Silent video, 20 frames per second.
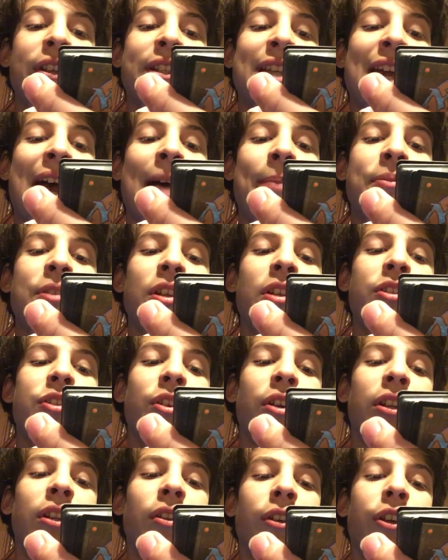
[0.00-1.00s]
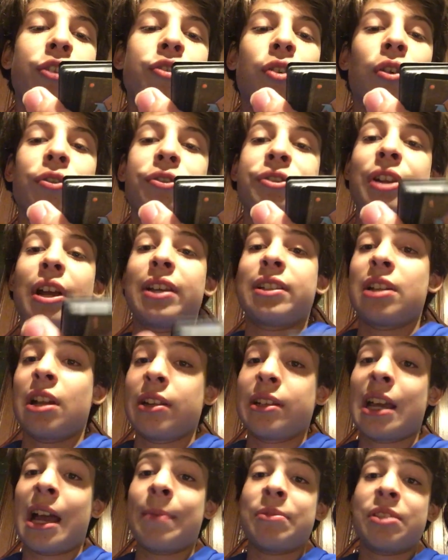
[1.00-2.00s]
untap during their controller's next
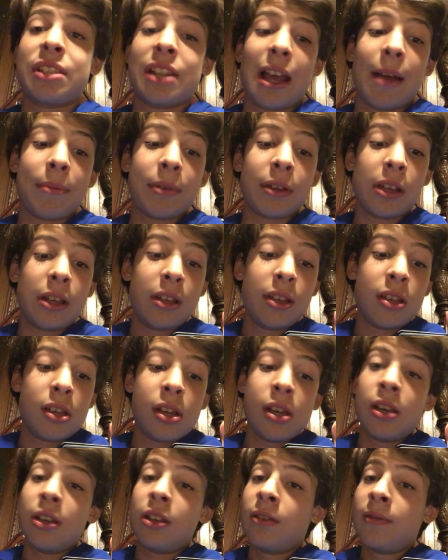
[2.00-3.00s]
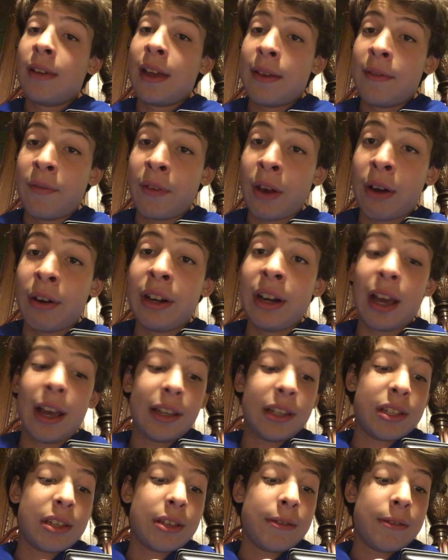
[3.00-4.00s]
untapped step. Very
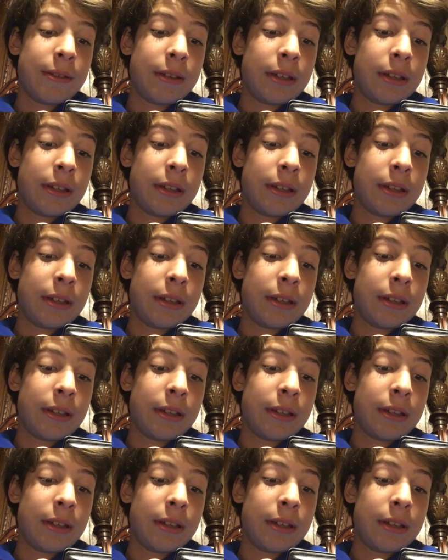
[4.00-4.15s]
nice.